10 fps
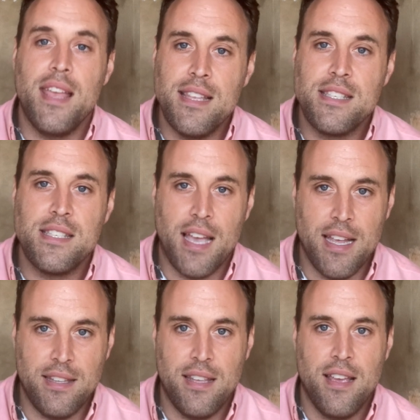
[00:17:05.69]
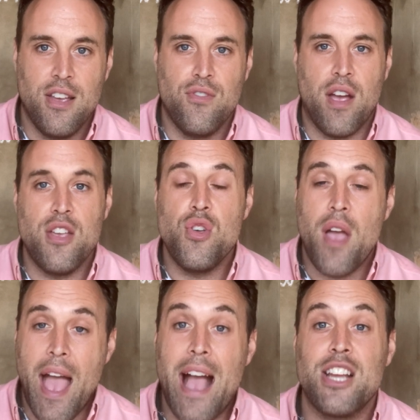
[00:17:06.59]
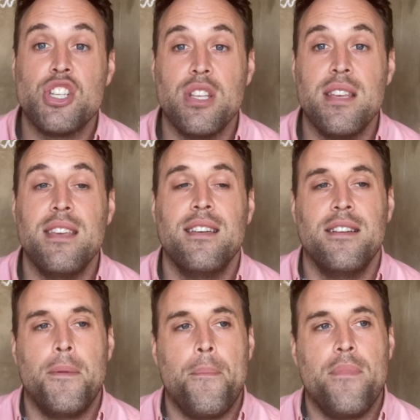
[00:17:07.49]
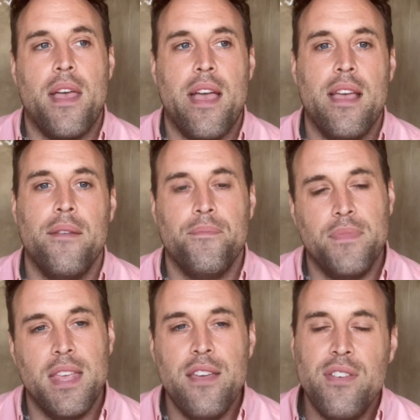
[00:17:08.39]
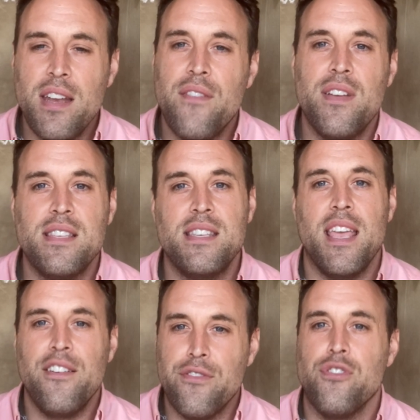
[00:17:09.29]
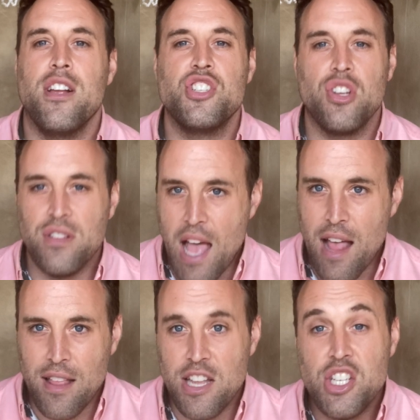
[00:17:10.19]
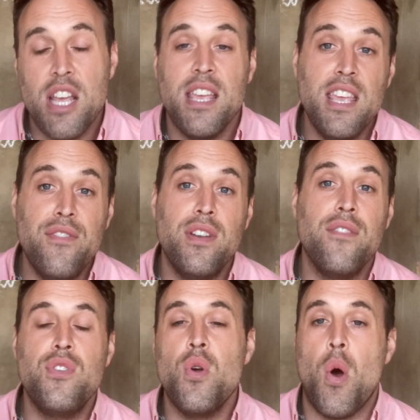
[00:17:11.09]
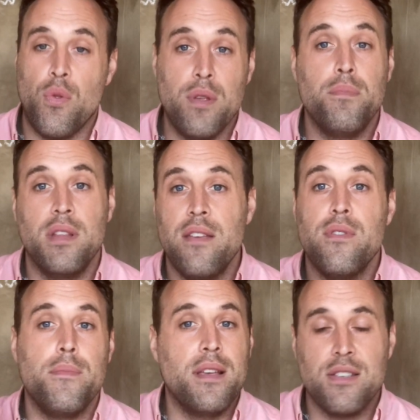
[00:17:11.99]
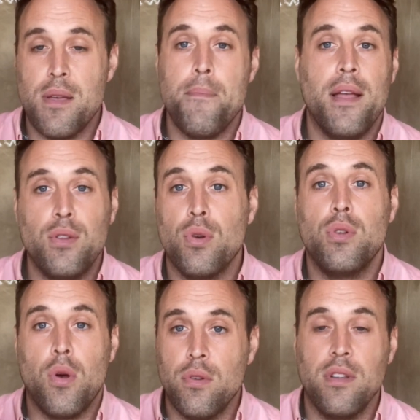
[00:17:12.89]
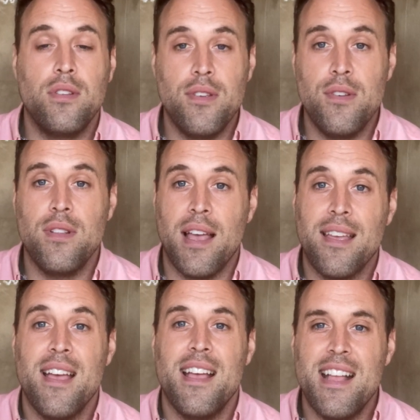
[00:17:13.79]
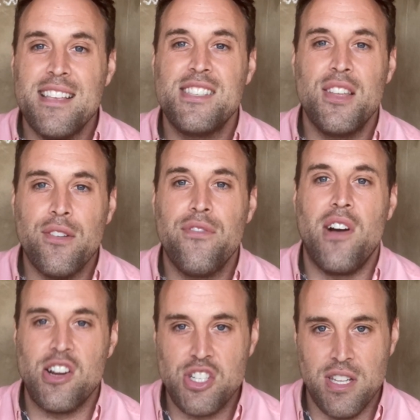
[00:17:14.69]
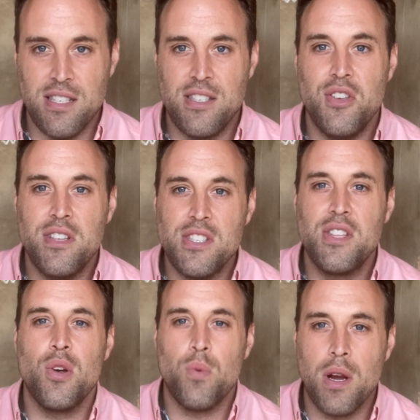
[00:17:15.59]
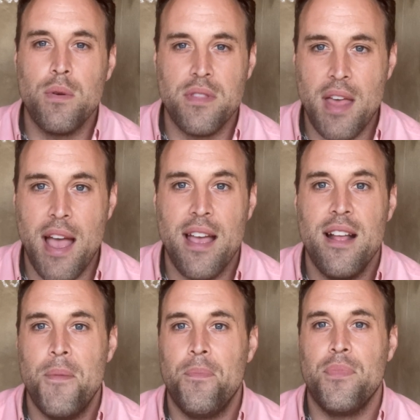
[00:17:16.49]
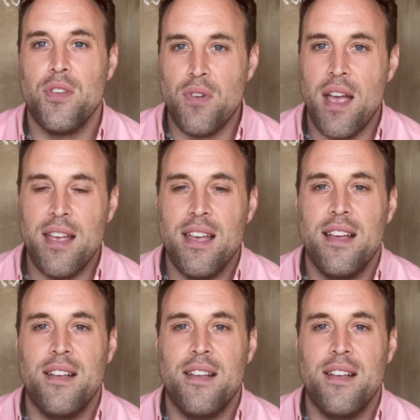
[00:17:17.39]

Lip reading: insight, right? You actually, even if it's inferential knowledge, even if you only believe it because a mentor told it to you, like it still functions. You can still work with that, right?